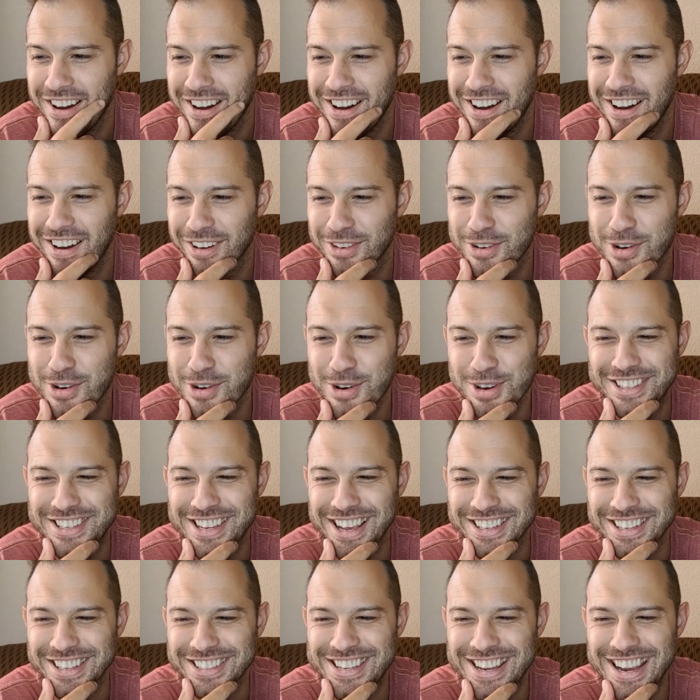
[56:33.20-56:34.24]
Uh, Cookie
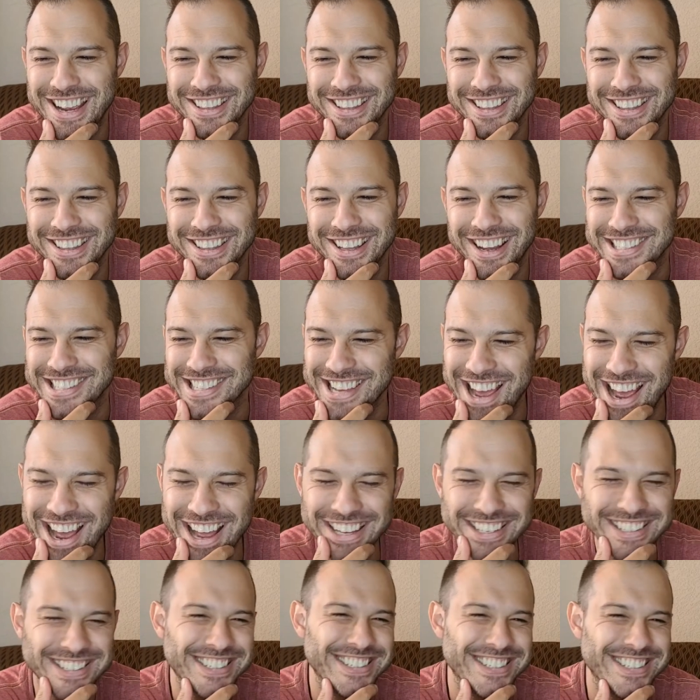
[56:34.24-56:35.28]
says, tan lines,
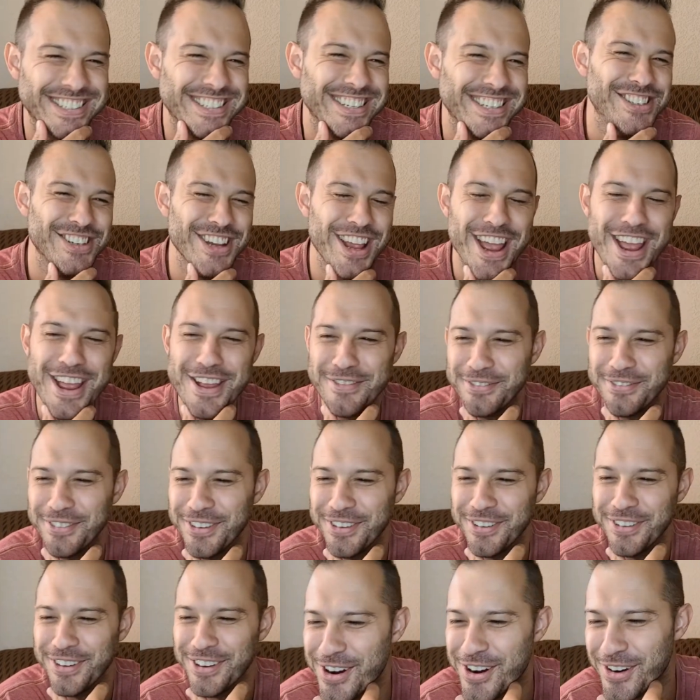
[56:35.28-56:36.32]
yes.
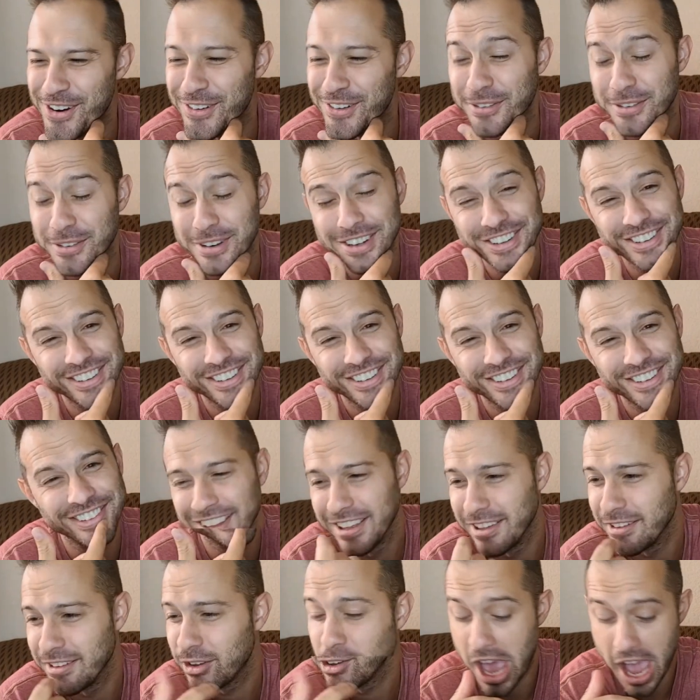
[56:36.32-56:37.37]
Shave, no. Oh,
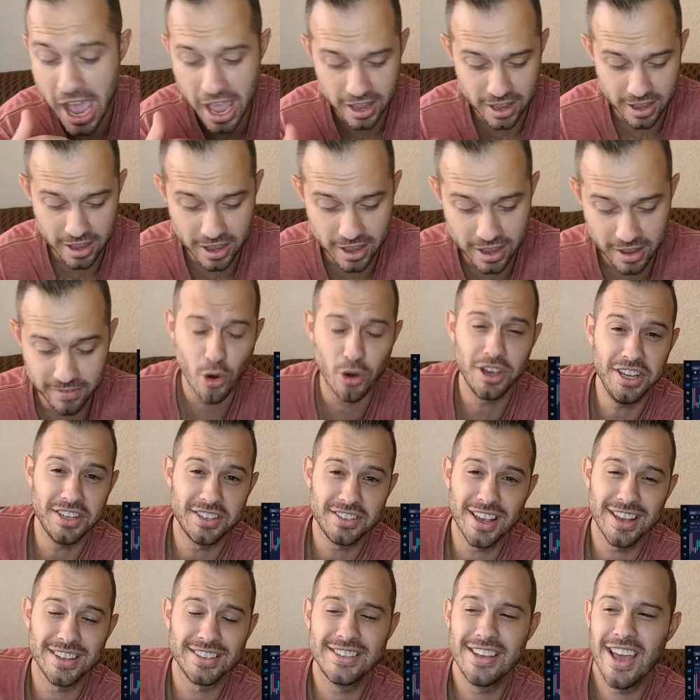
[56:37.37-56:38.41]
hey, if
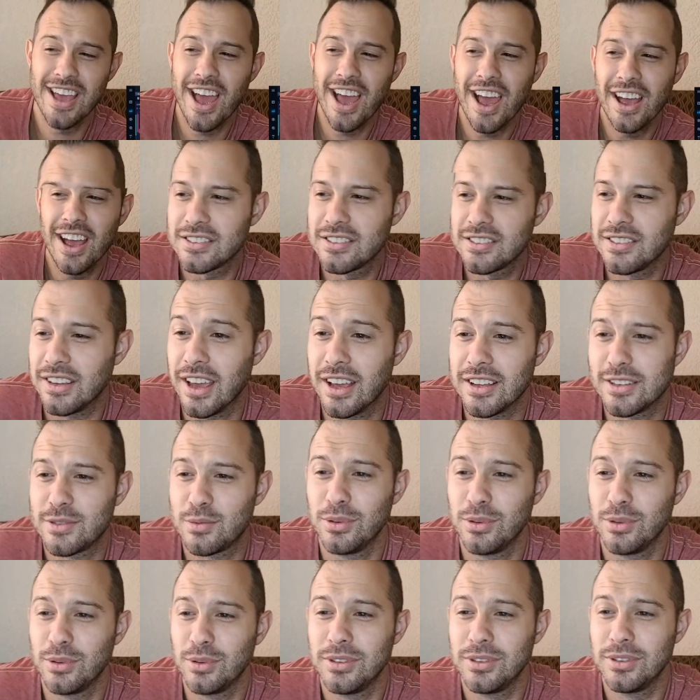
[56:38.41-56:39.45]
Cookie says yes,
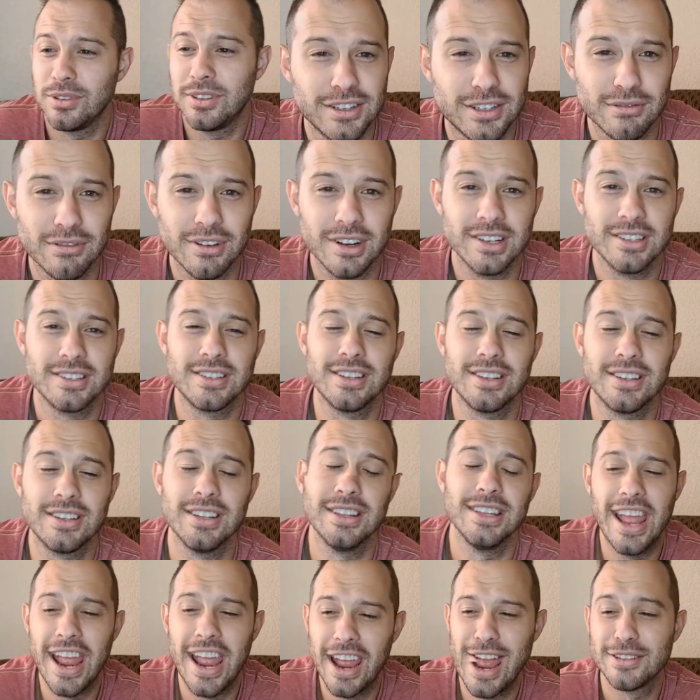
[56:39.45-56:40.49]
guess what the answer is?
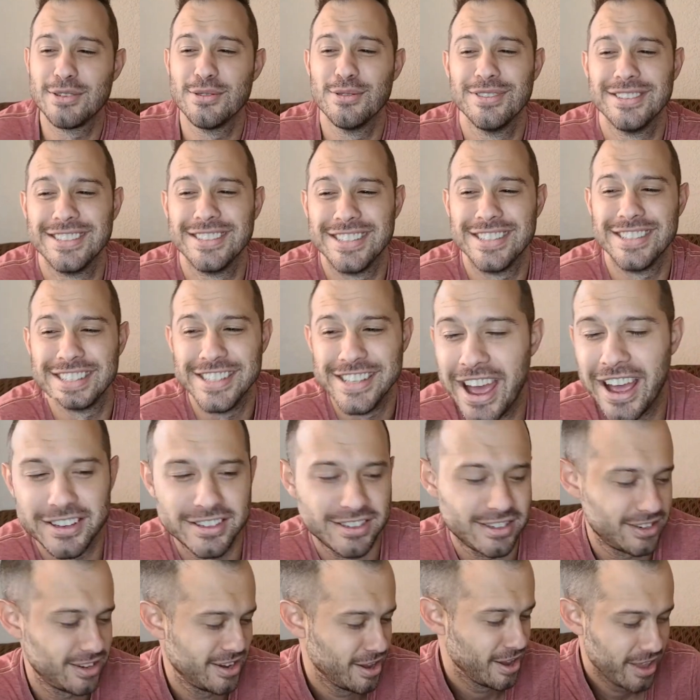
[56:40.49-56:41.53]
The answer is
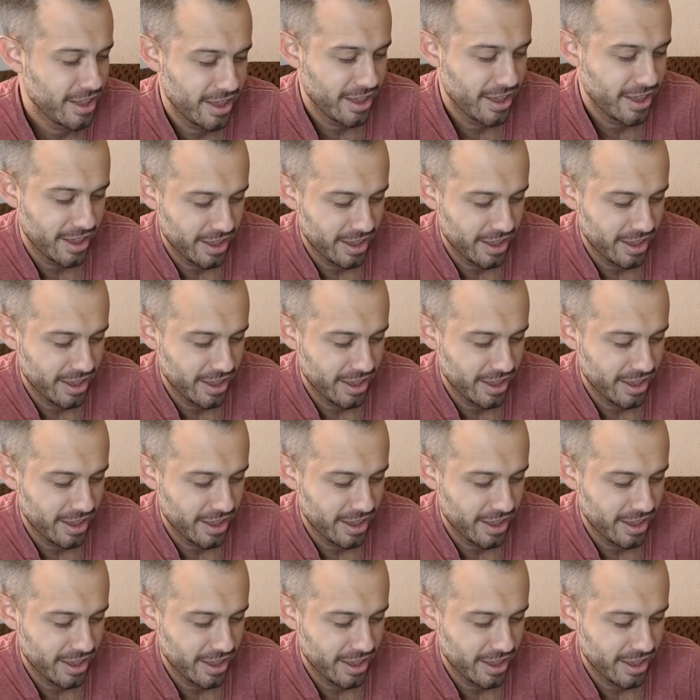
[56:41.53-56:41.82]
yes.